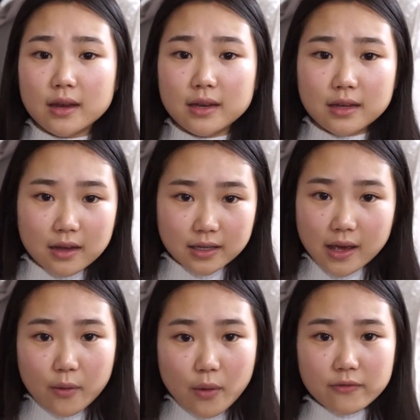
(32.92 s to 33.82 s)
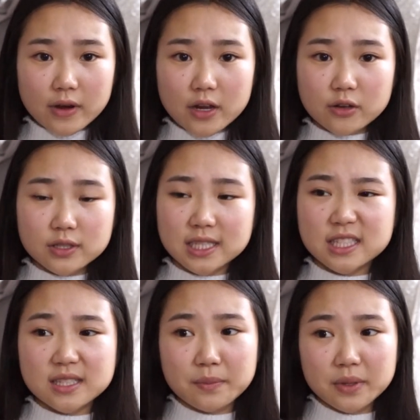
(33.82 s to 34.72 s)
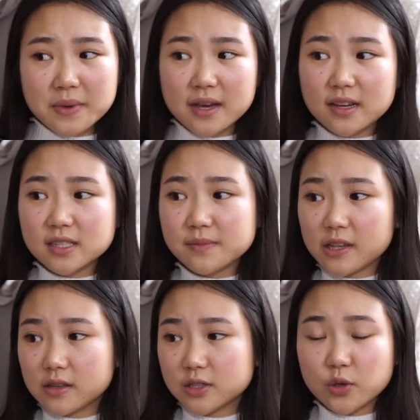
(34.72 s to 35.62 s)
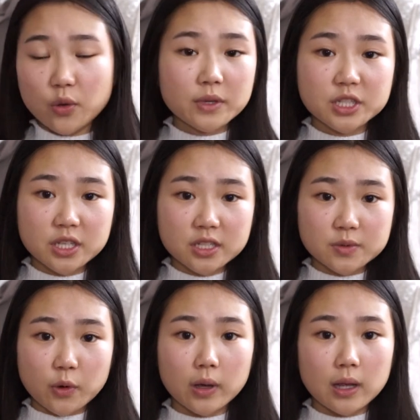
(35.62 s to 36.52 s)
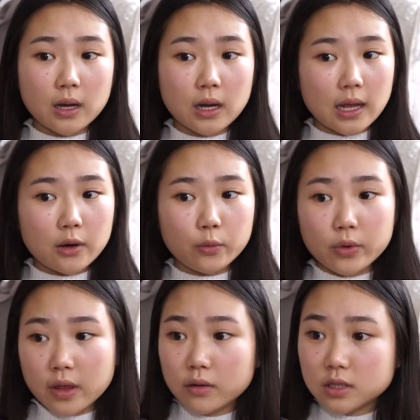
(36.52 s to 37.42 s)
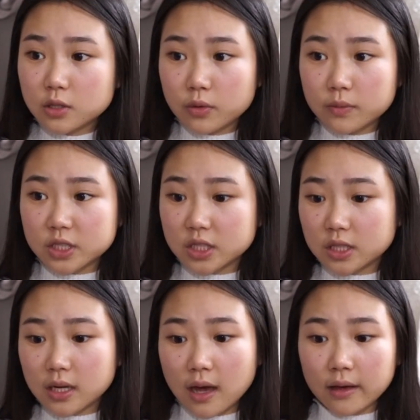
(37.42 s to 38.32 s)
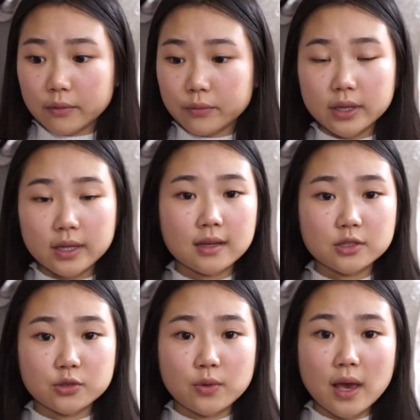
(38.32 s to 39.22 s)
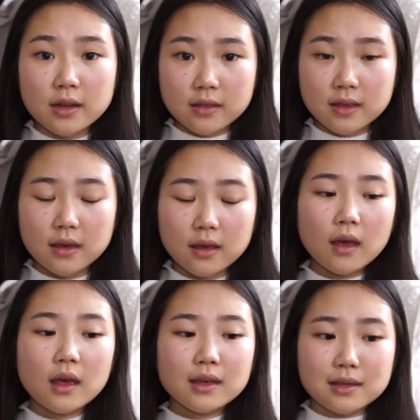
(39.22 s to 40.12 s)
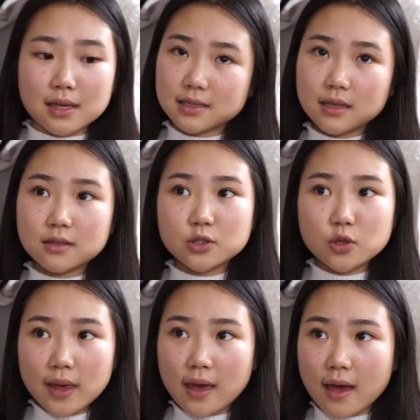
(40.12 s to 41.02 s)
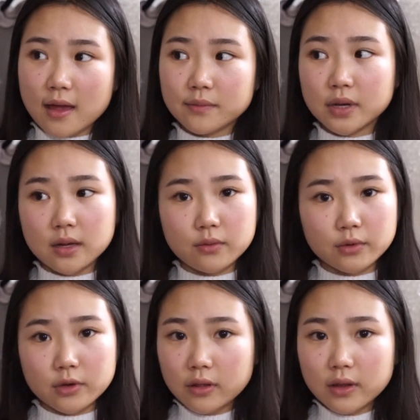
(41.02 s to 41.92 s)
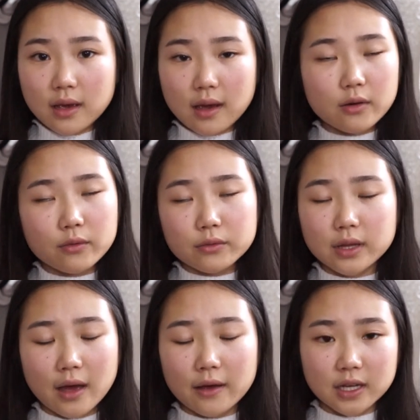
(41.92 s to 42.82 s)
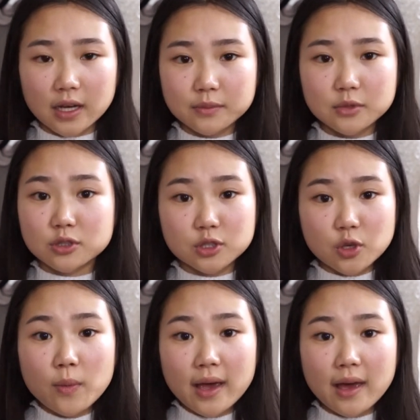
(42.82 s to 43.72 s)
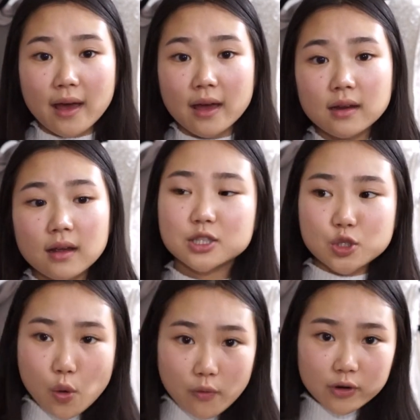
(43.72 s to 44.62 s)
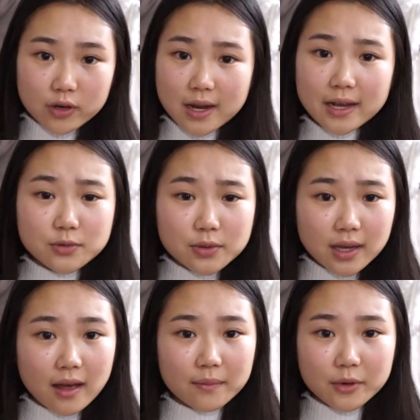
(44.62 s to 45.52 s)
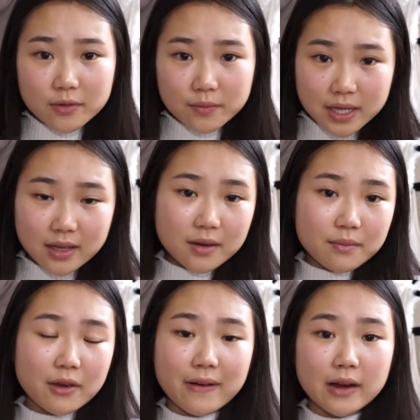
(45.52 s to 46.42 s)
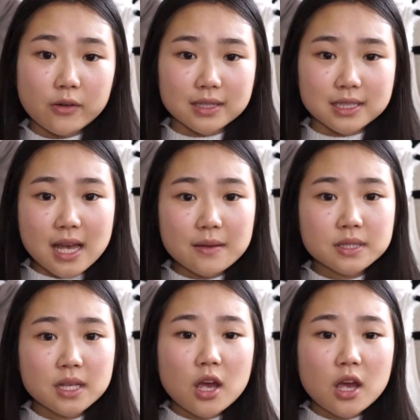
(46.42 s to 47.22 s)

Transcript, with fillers: any DIY videos, it's simply because my sewing machine is broken and without a sewing machine, I really can't do anything. Yes, I can sew by hand, but currently I don't really have time to sew by hand. So for the next week, I'm gonna be in my final exams,